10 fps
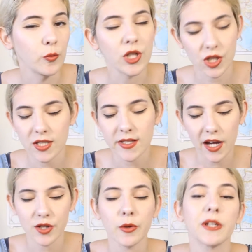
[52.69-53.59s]
which is
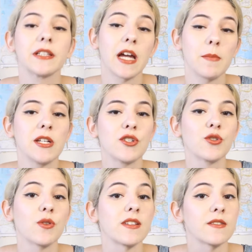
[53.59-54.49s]
actually what led me to
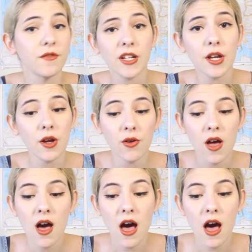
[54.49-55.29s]
do this video.